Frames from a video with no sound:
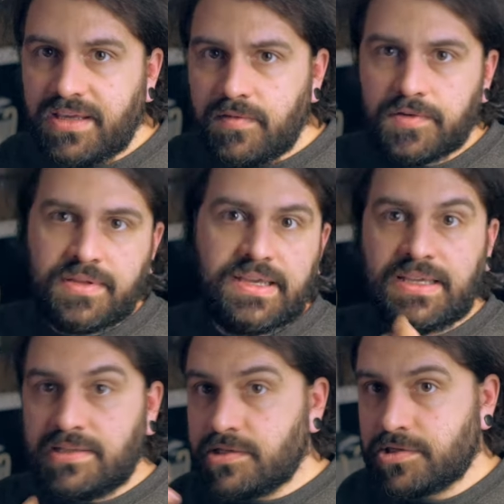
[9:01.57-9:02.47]
even
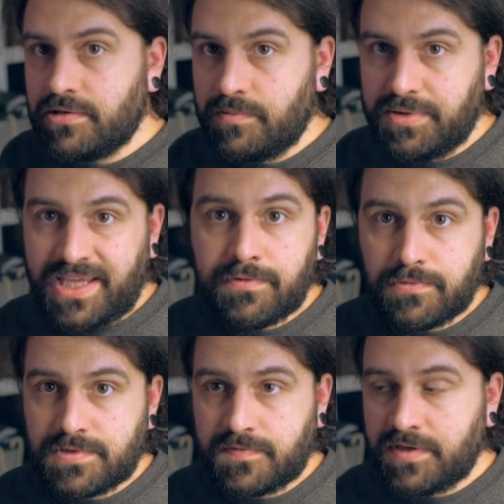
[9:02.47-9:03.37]
additional
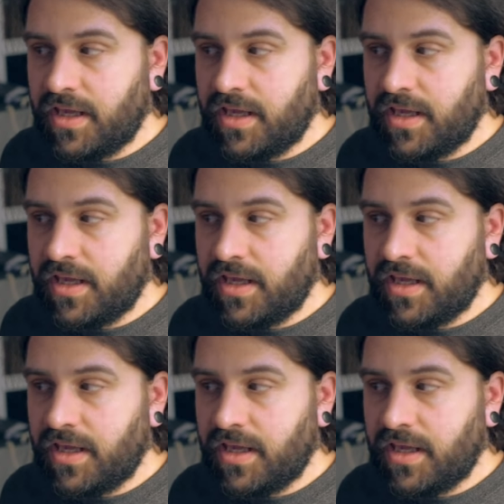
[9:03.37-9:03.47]
playthroughs of the